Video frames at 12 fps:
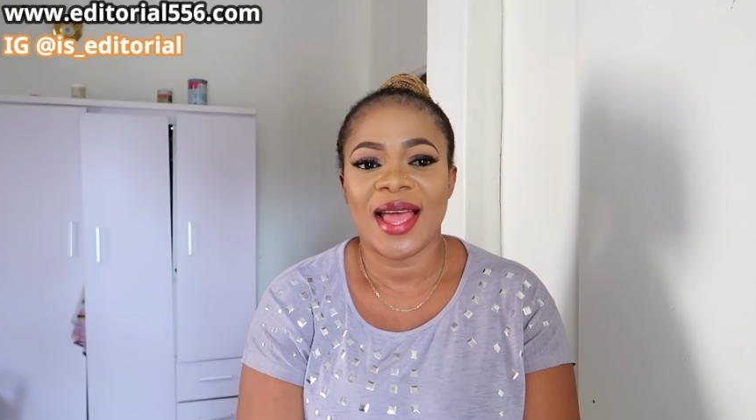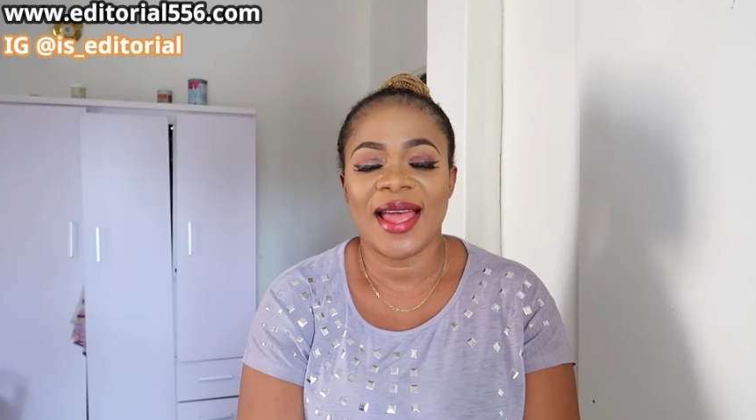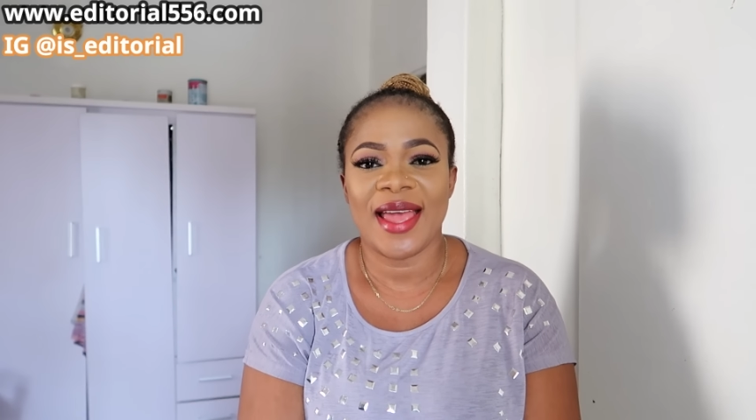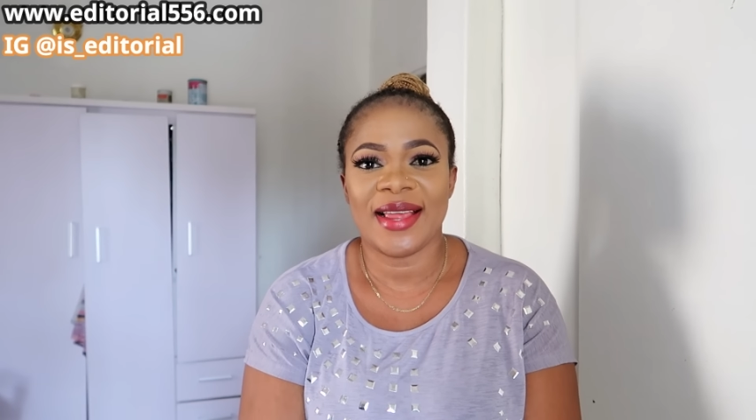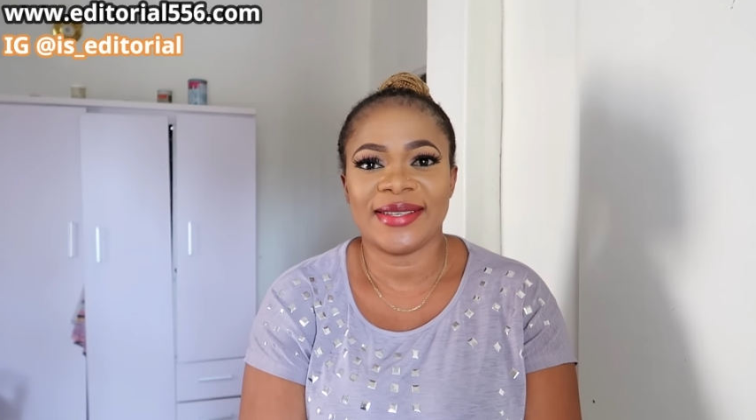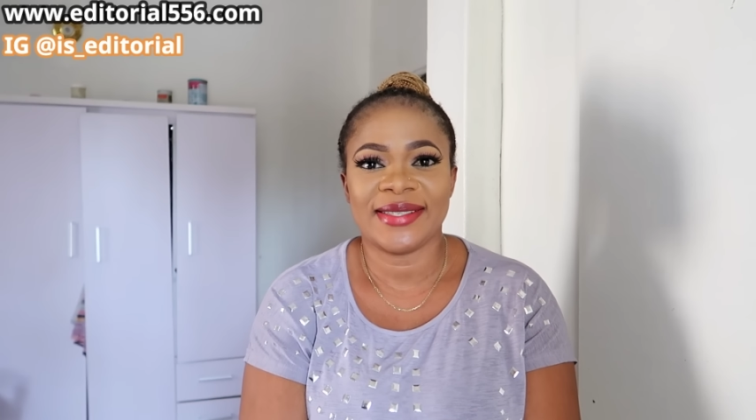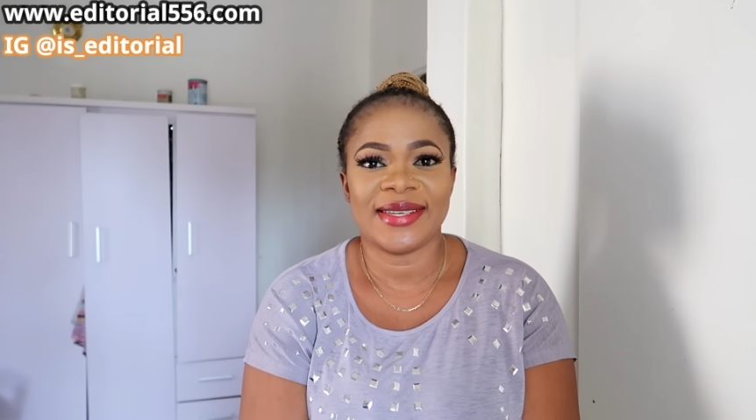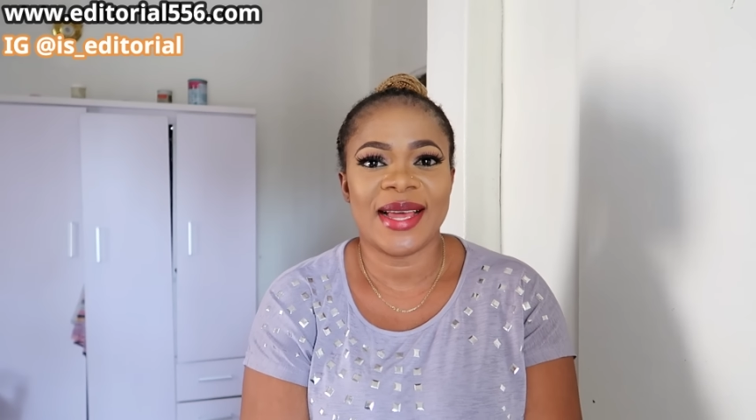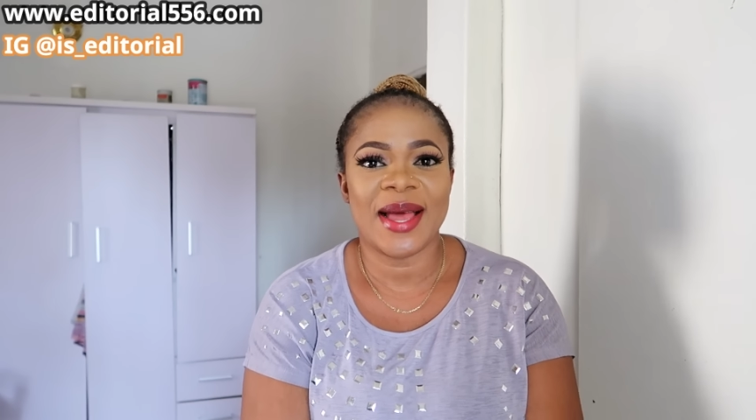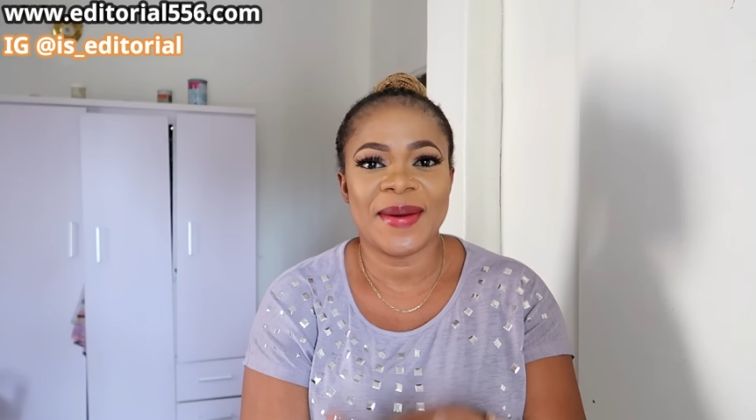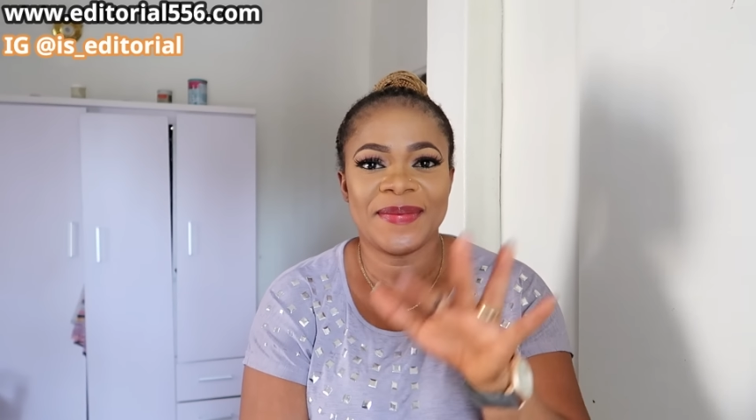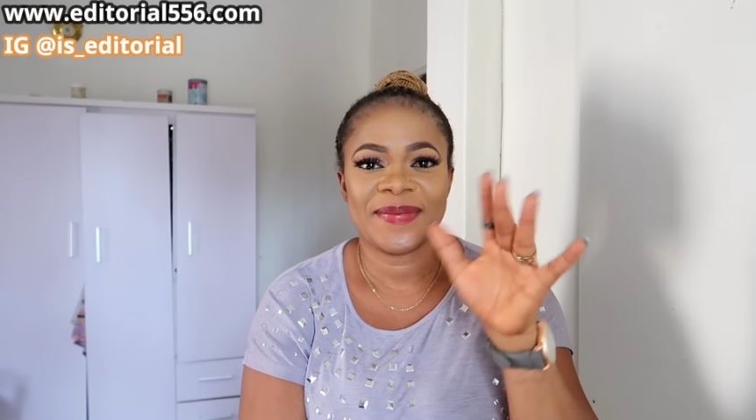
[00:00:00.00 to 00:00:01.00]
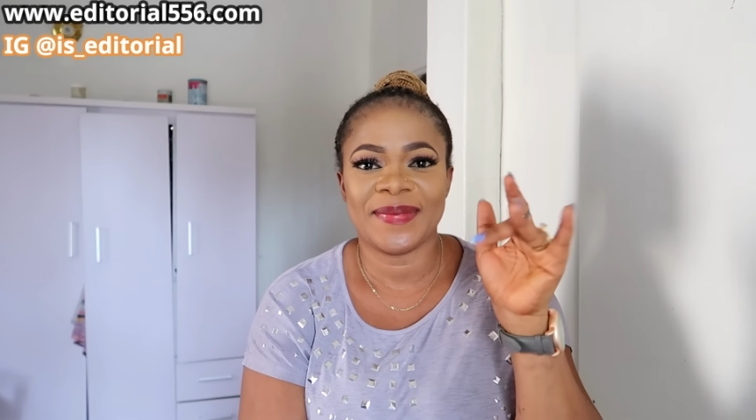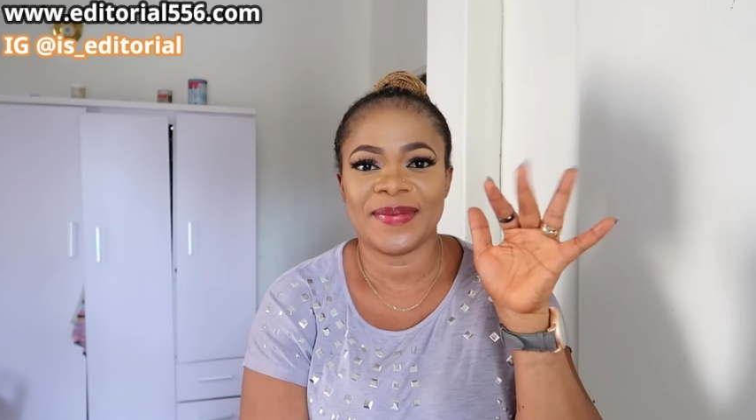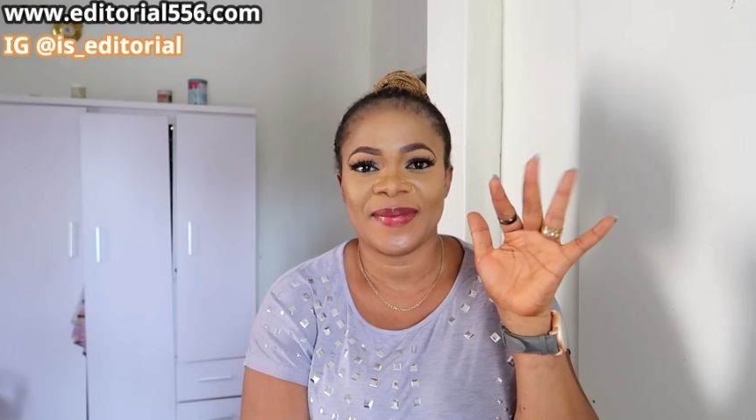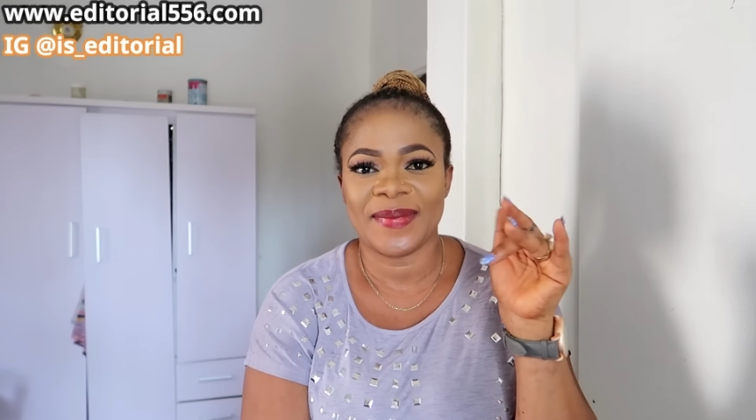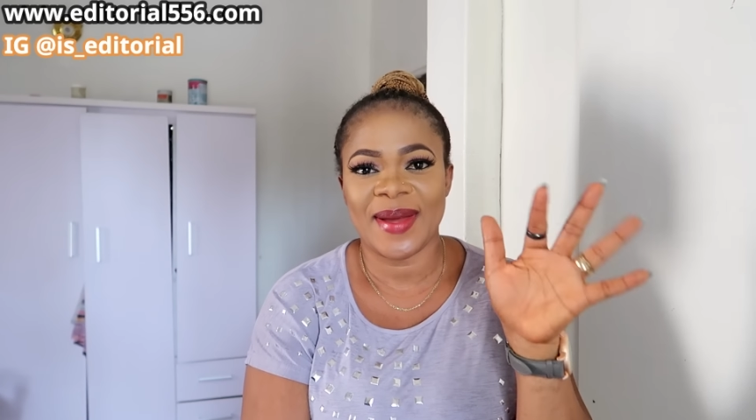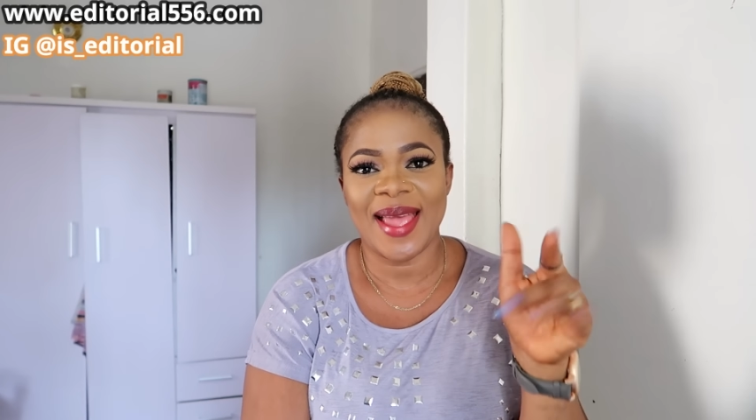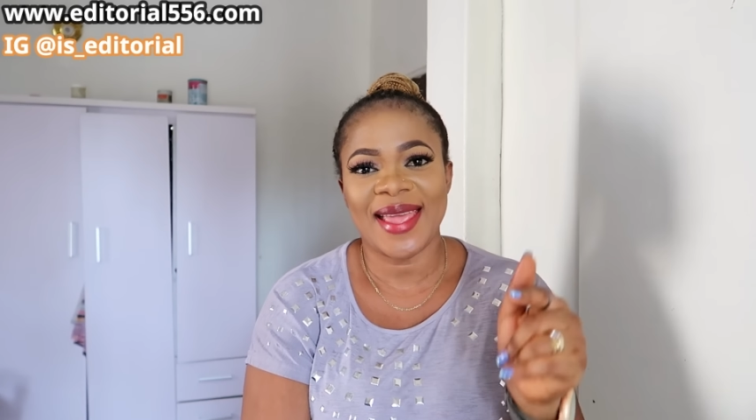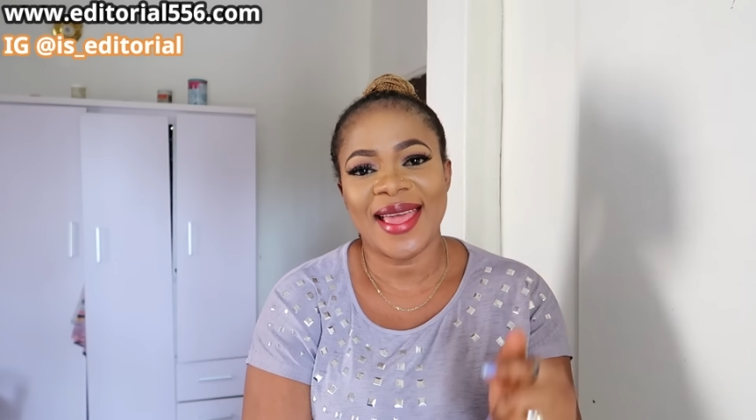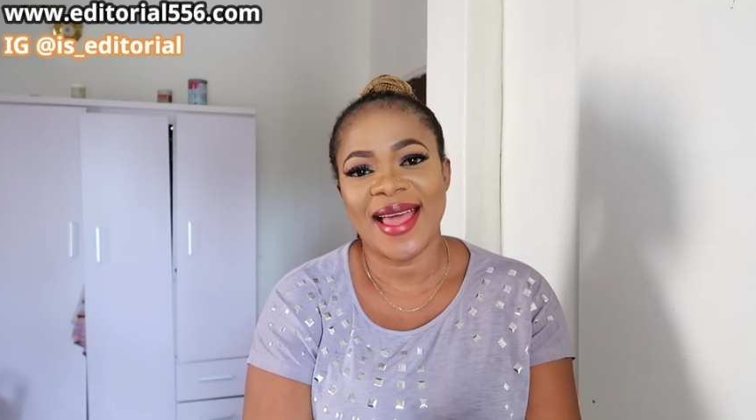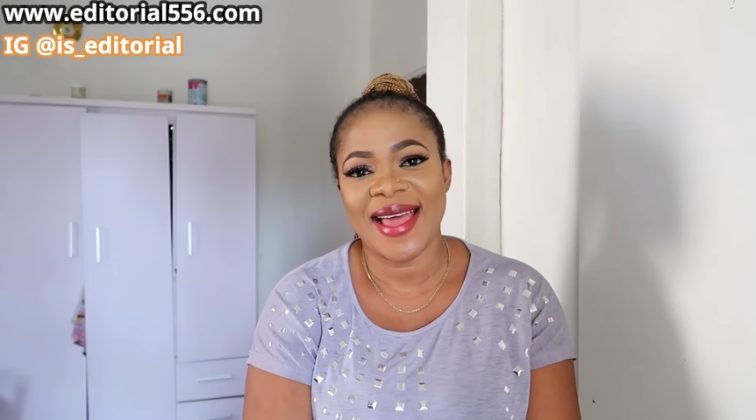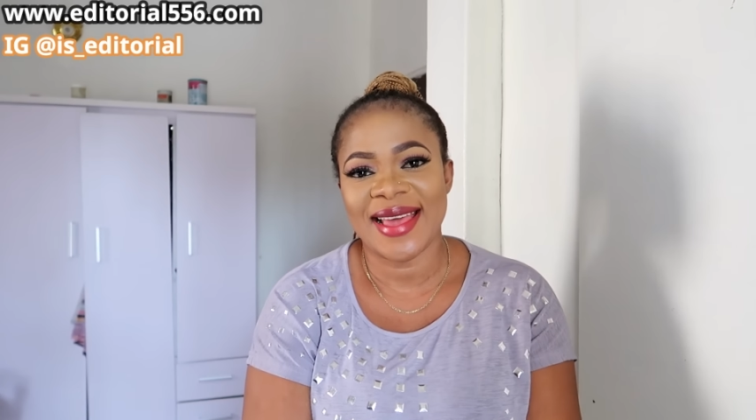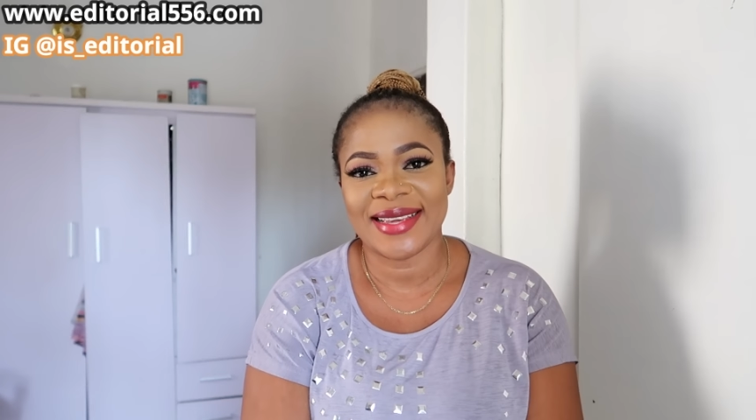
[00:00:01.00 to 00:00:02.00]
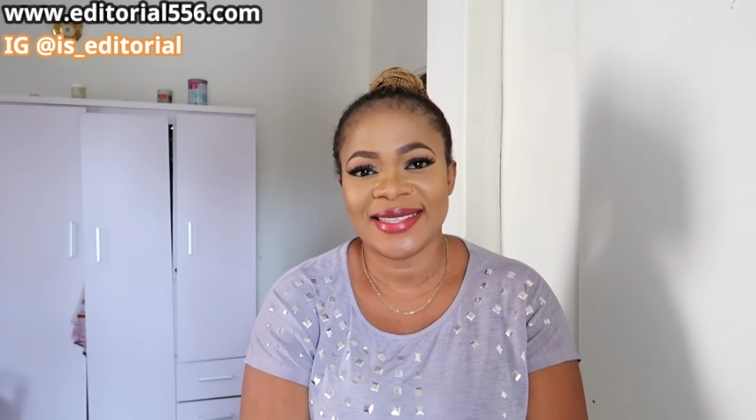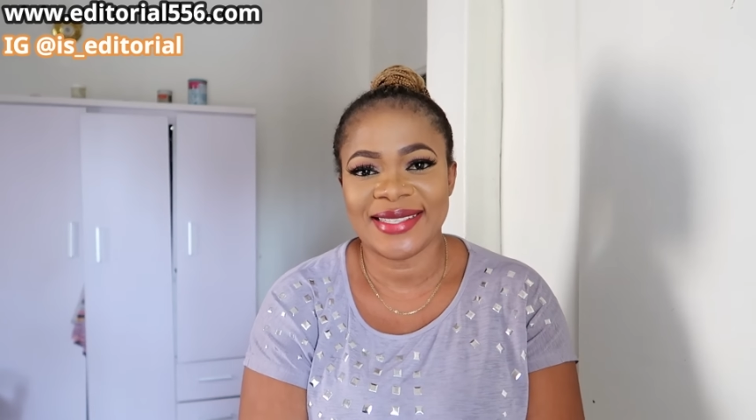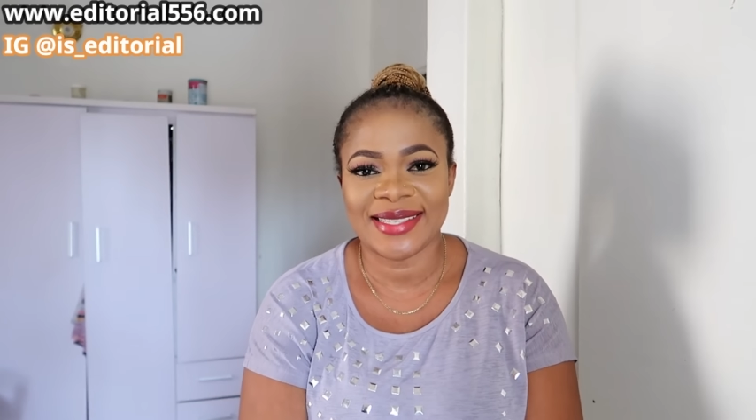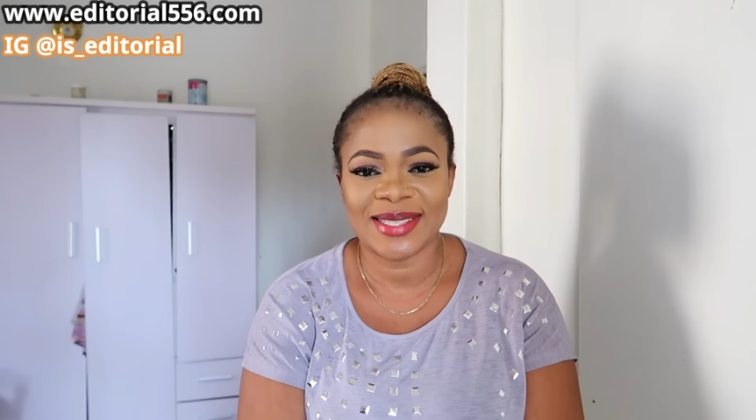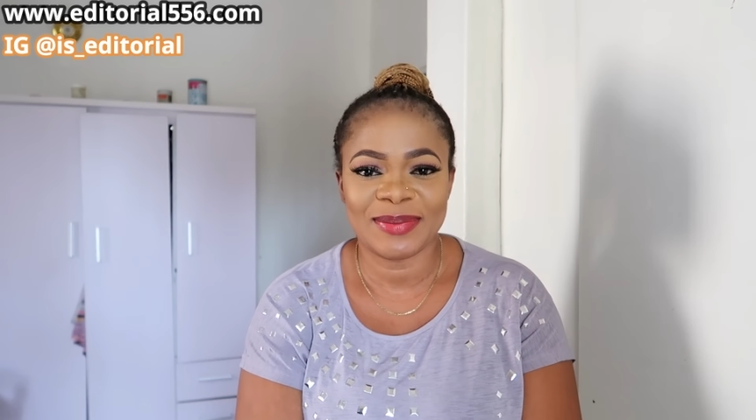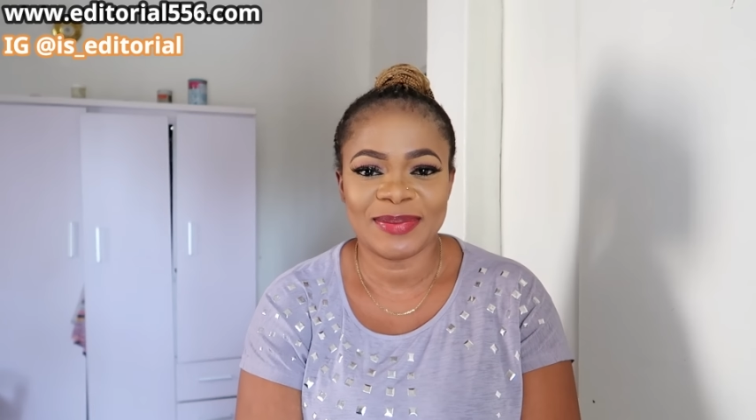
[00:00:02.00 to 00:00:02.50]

and um, bye guys